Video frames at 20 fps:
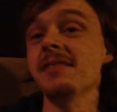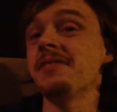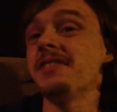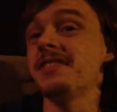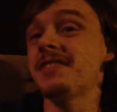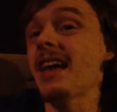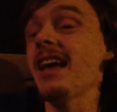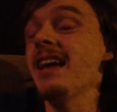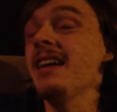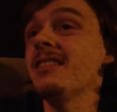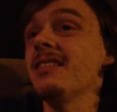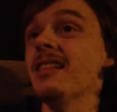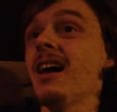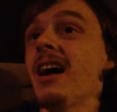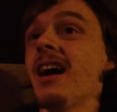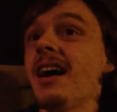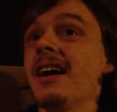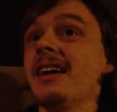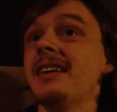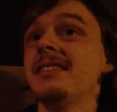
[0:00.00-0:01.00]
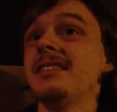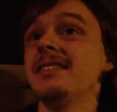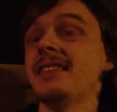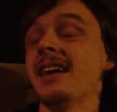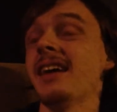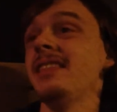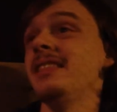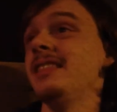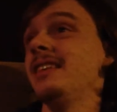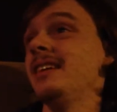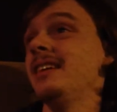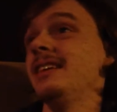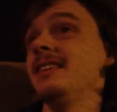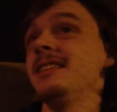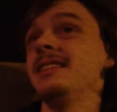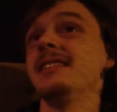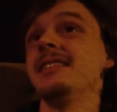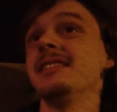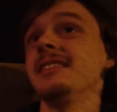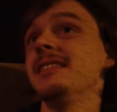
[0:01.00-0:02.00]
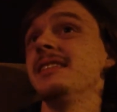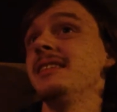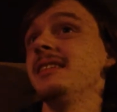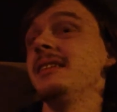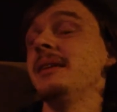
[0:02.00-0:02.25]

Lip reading: saying lines and then